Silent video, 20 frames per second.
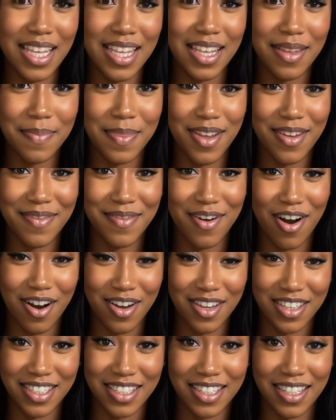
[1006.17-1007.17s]
enemy
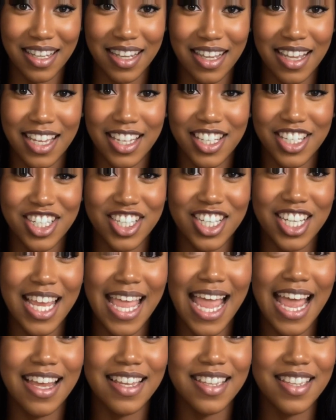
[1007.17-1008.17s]
first. She
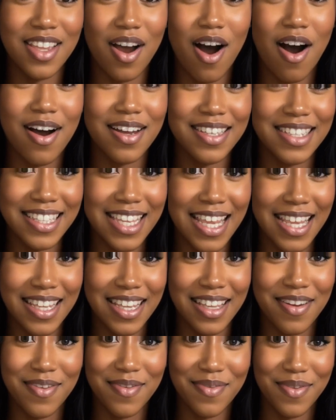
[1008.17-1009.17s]
had a
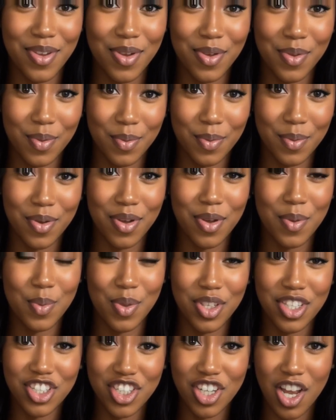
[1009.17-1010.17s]
long-standing feud
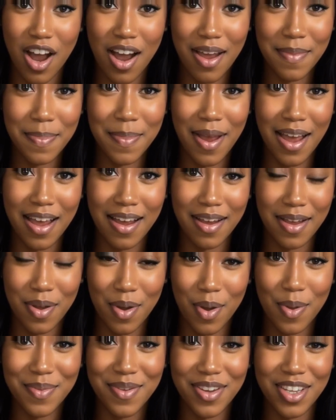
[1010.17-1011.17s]
with John Bell
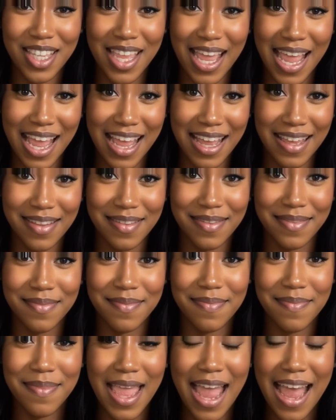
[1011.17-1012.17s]
over land.
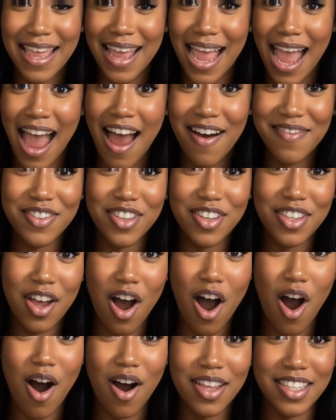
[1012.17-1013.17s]
And after the
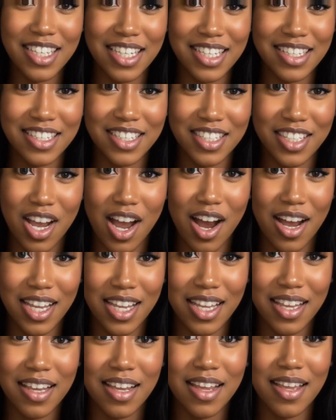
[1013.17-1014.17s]
haunting
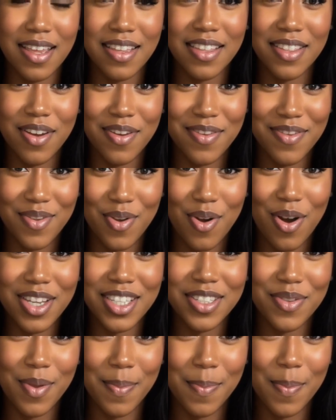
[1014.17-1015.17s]
started, the
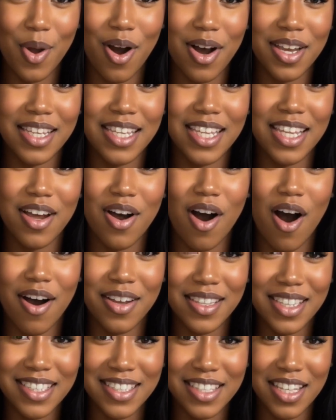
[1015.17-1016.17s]
voice reportedly
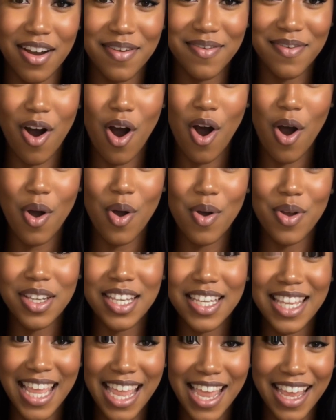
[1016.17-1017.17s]
called itself Old
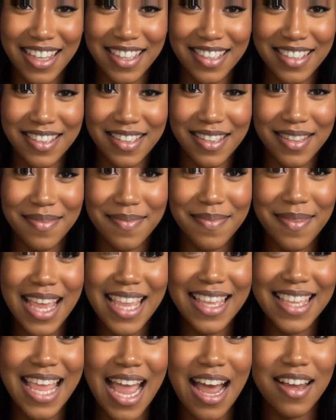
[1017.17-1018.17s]
Kate.
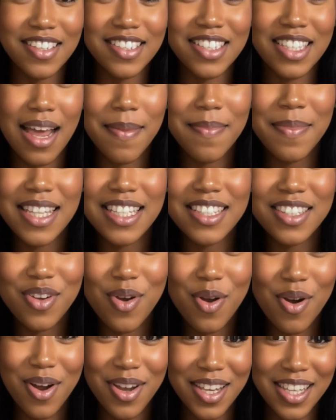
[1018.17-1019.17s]
Now, some
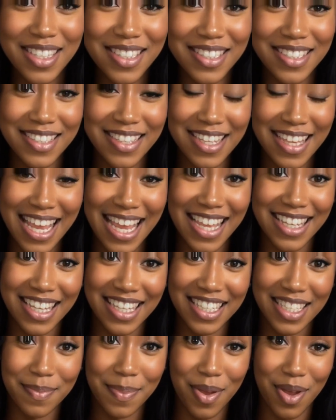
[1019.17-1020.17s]
historians, and
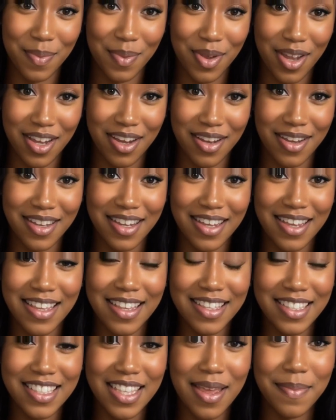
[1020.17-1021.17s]
let's be real,
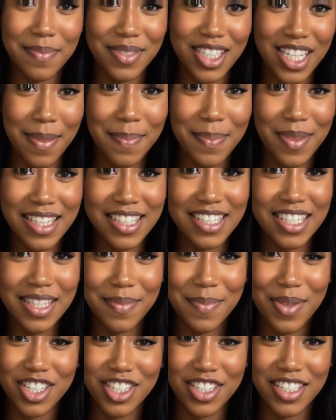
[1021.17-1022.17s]
some deeply
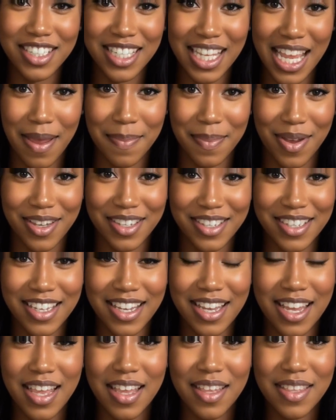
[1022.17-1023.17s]
suspicious neighbors,
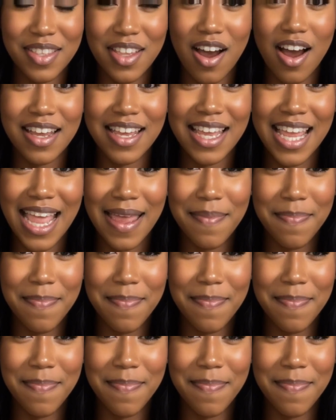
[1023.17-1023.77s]
thought Kate